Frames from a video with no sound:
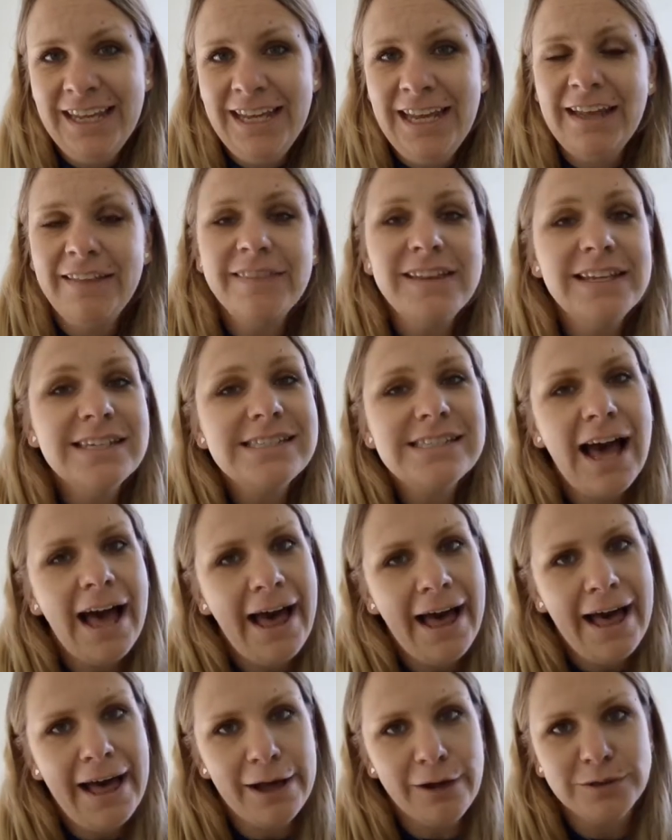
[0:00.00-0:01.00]
And this
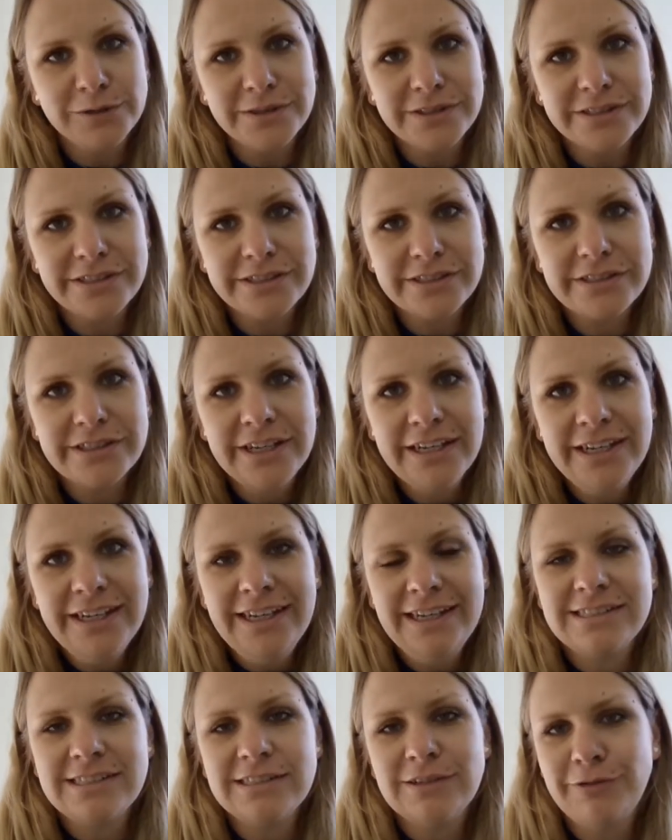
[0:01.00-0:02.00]
house
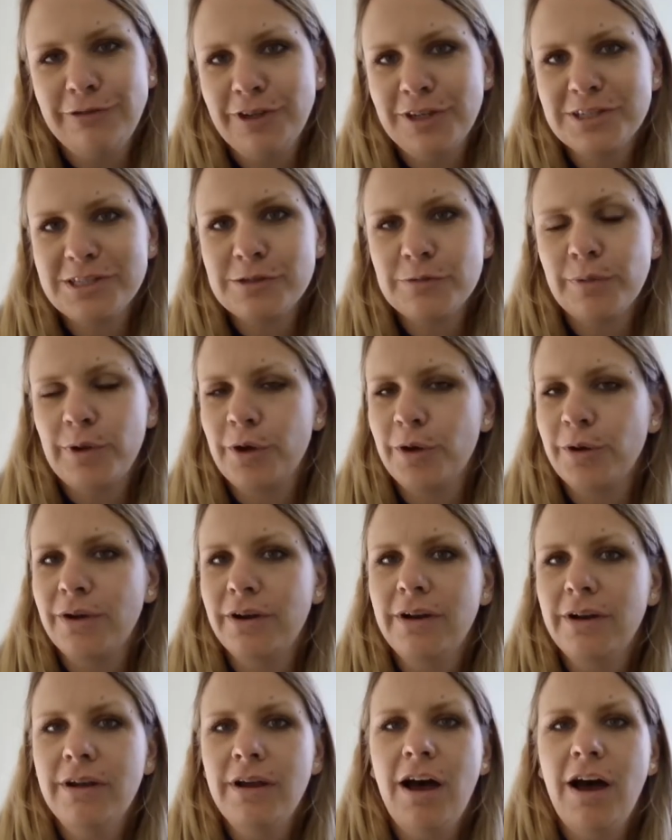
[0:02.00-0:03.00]
is the first
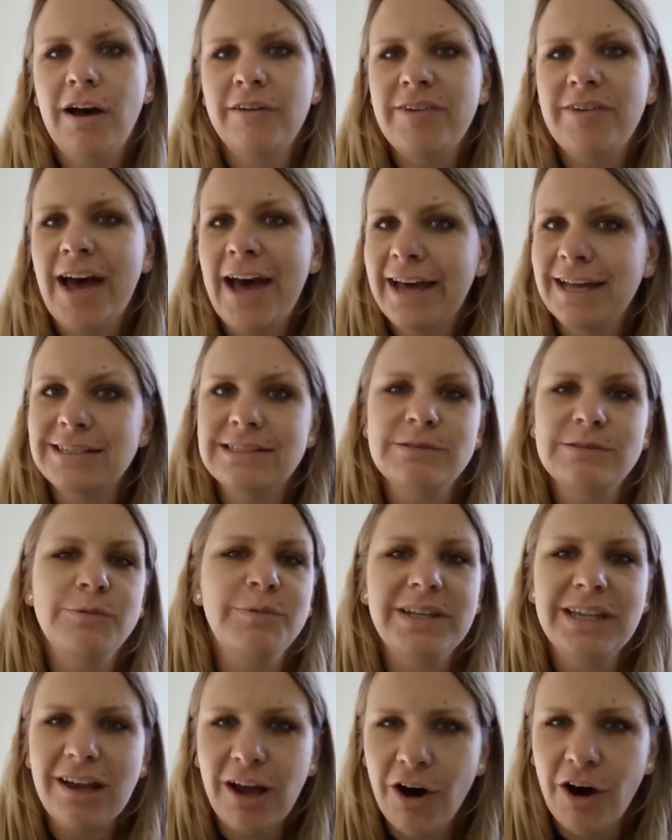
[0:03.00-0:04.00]
one I've had
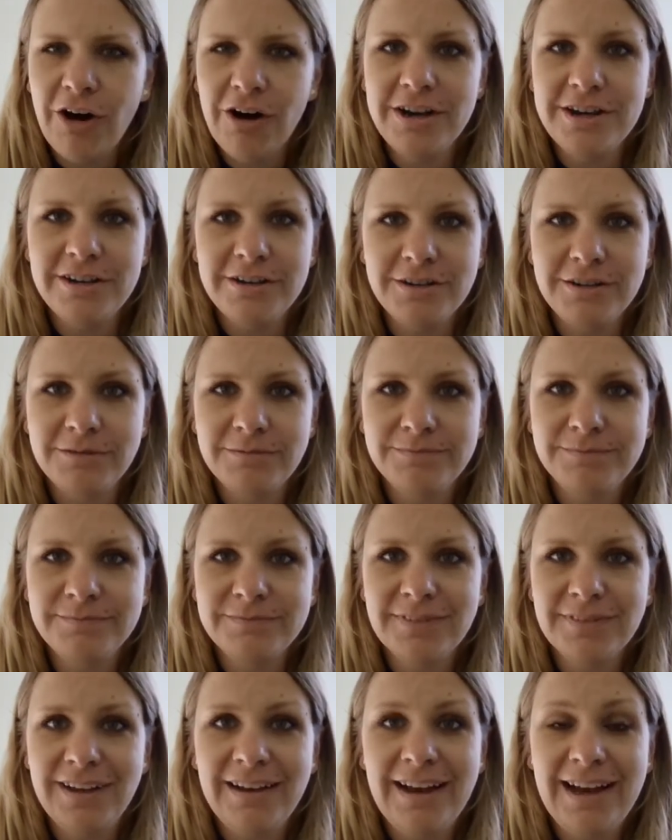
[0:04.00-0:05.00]
with a garden,
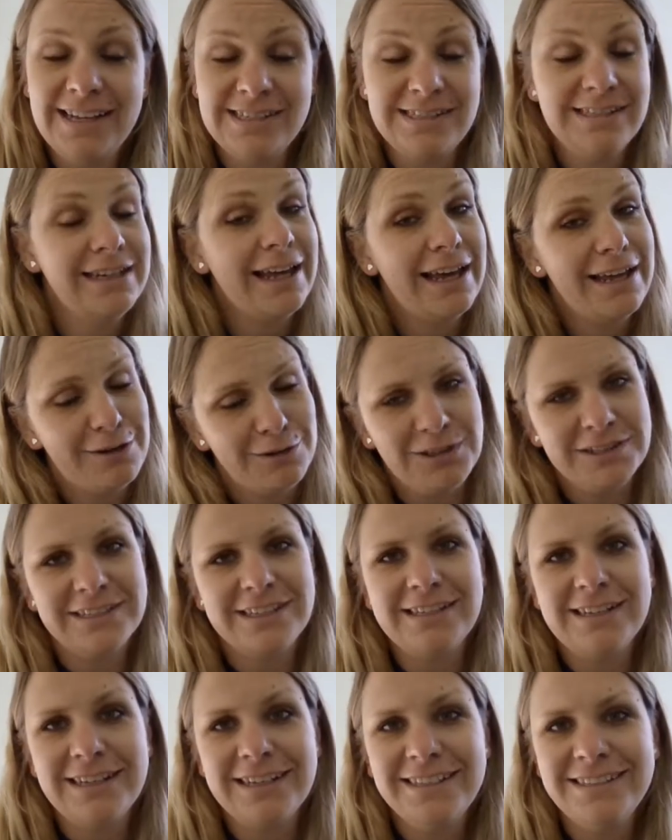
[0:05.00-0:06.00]
as an adult
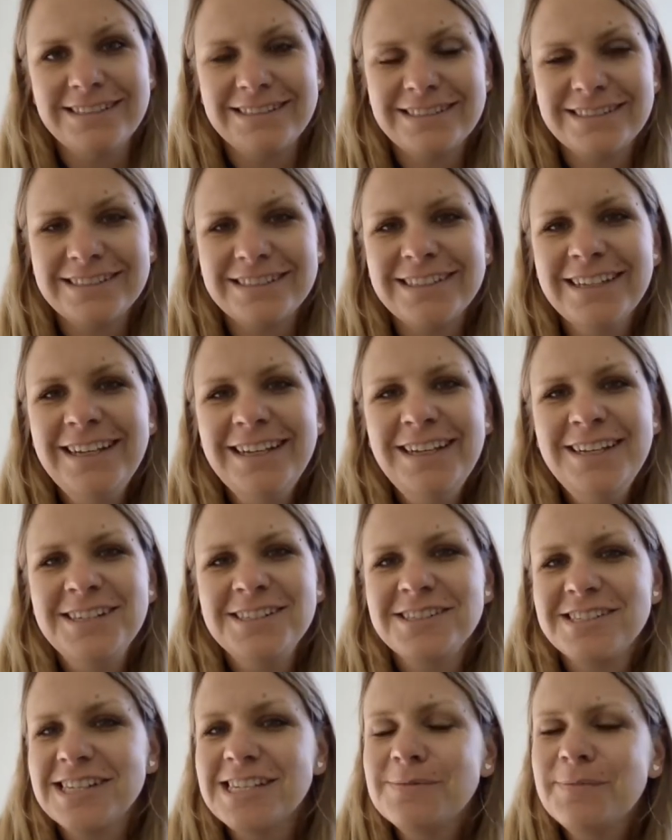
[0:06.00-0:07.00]
at least.
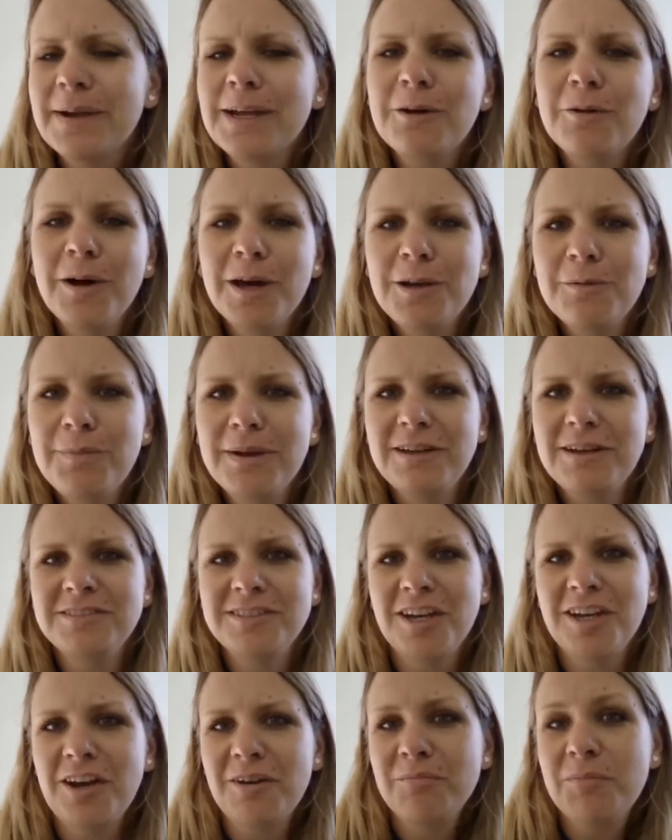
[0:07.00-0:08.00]
So I spent quite a bit of
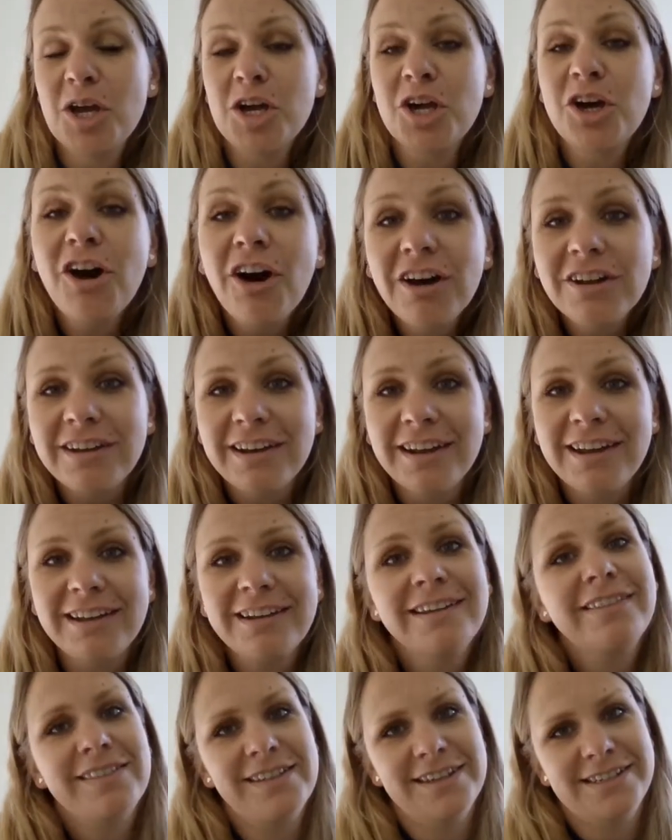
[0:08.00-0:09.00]
time gardening
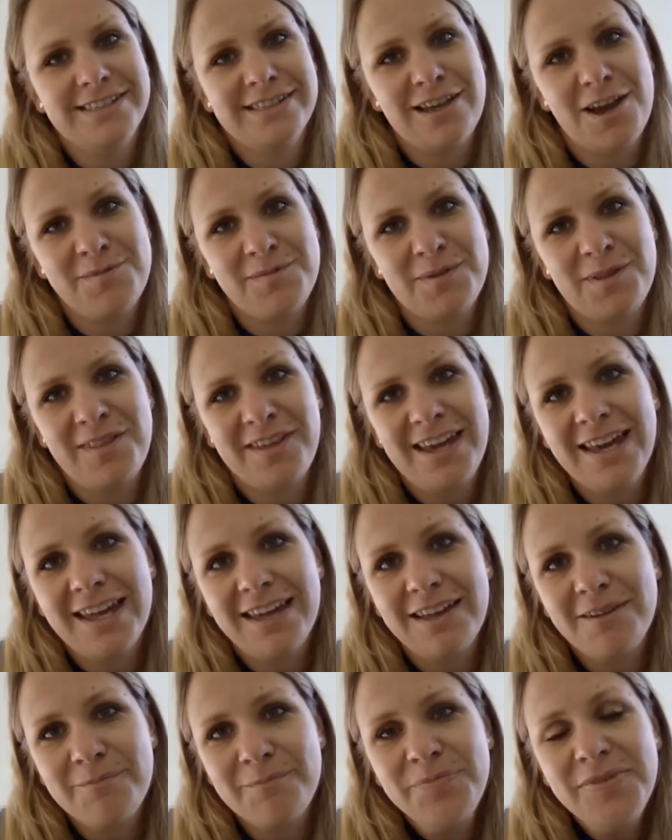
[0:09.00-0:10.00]
this time of the
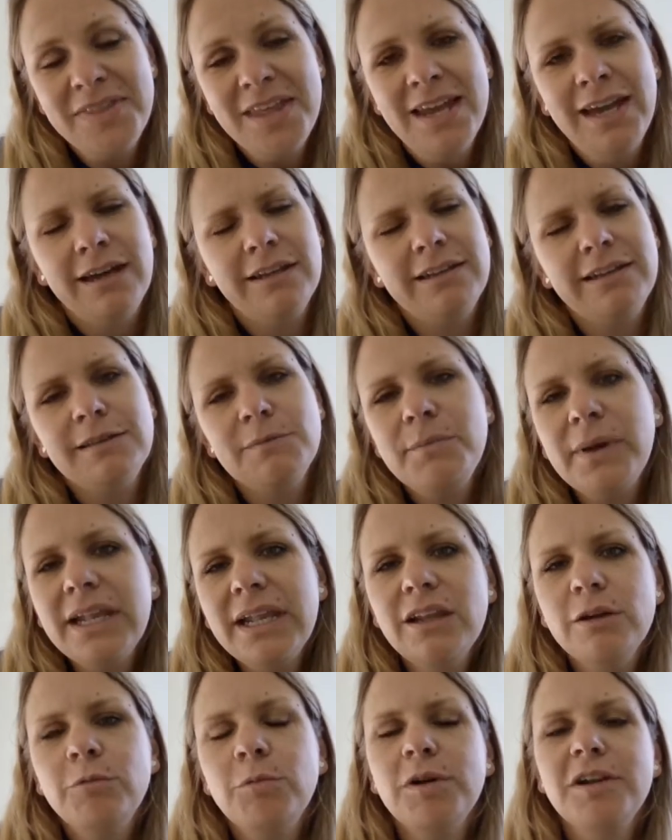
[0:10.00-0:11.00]
year. And in the
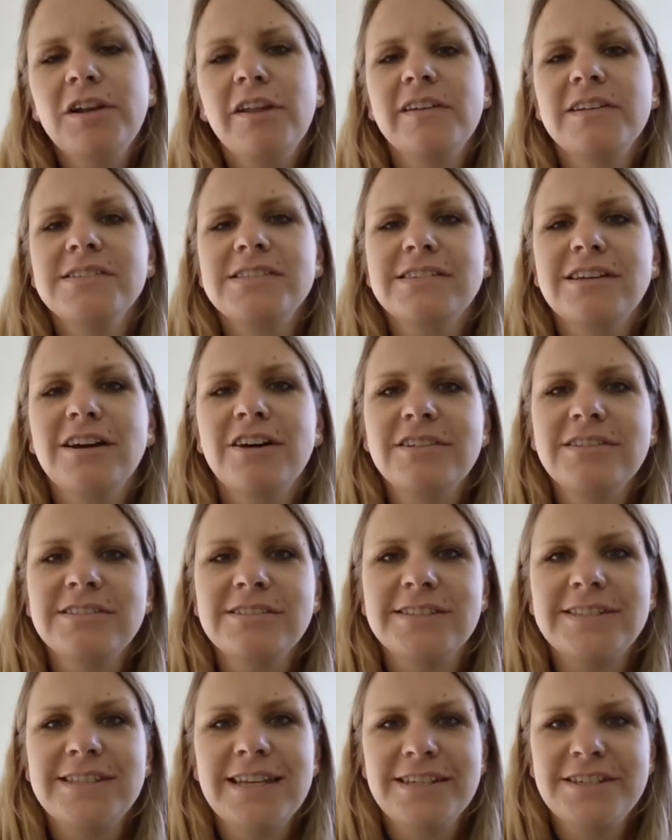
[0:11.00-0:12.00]
middle of one of those garden
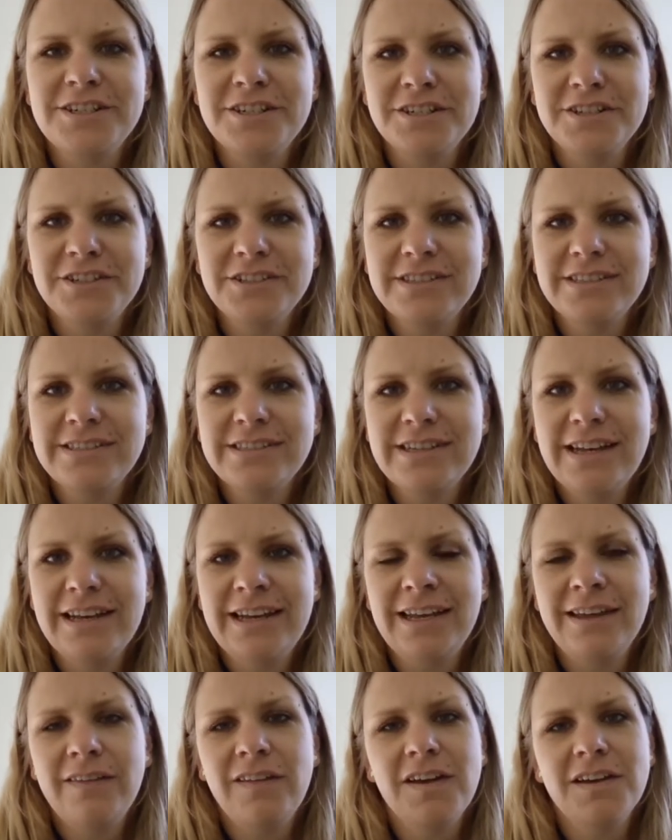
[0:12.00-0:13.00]
sessions
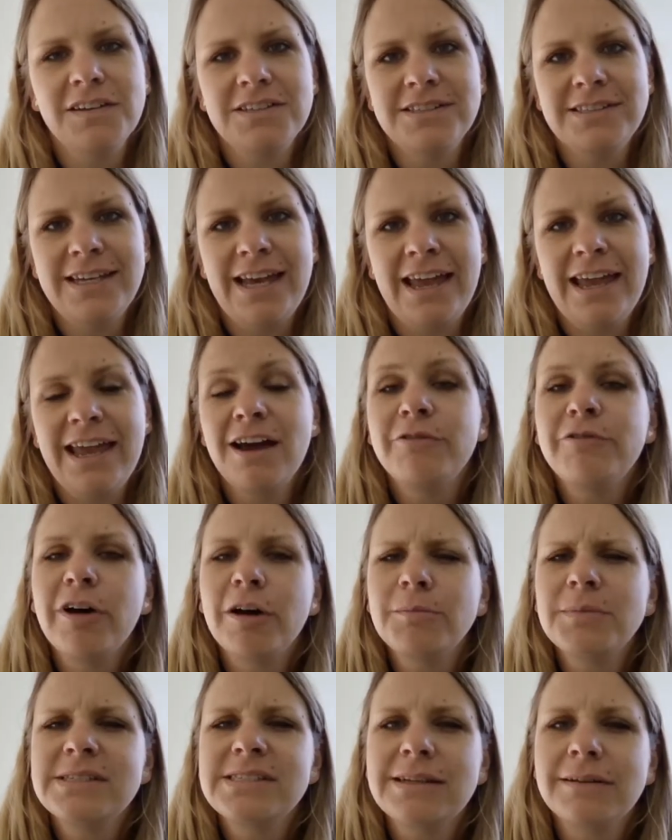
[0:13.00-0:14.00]
here the other day, I
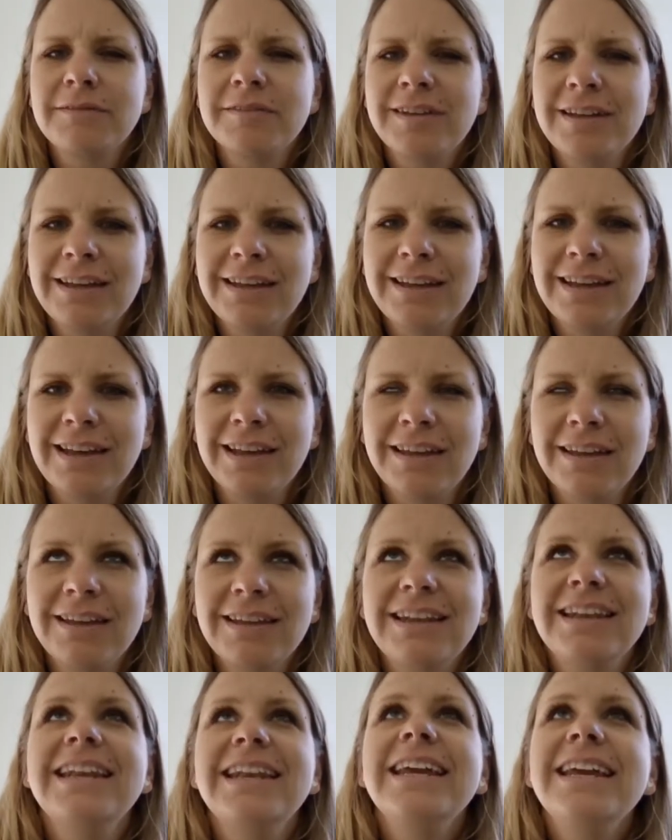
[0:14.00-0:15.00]
found myself thinking,
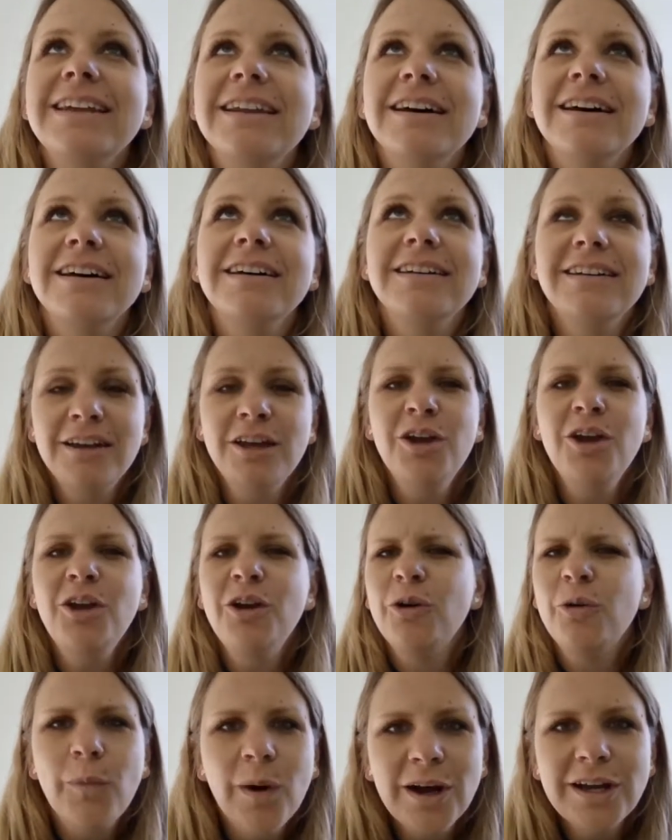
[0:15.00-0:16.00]
Nina,
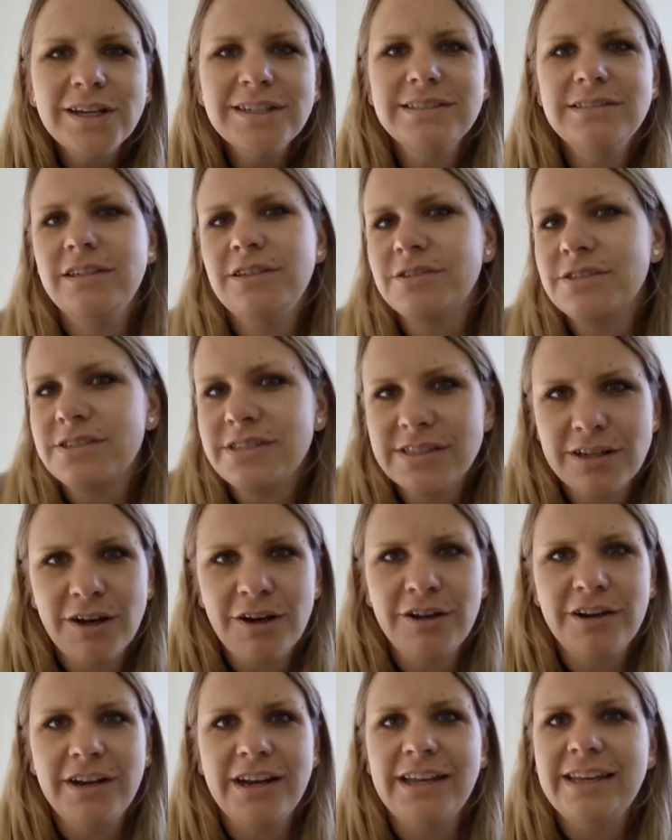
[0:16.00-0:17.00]
why did you
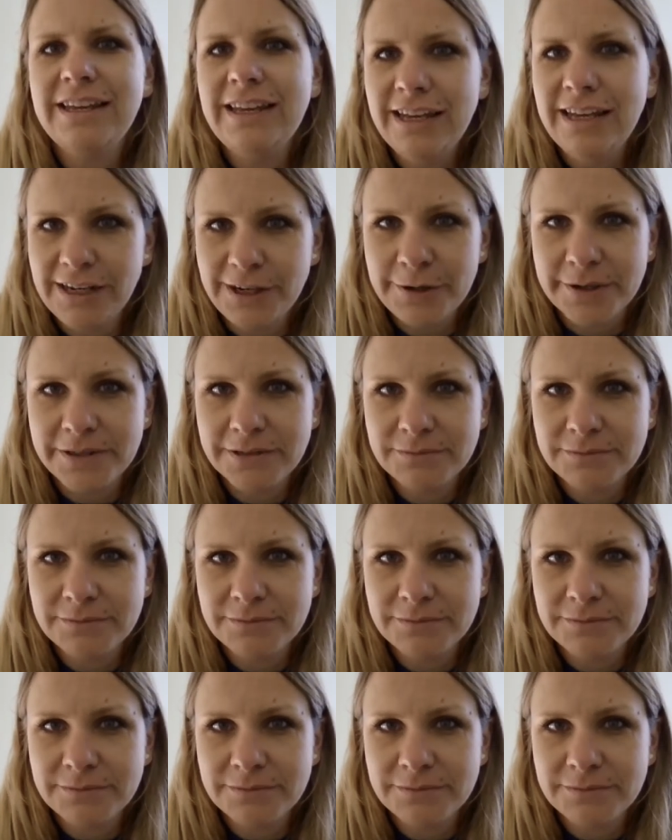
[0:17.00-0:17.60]
start here?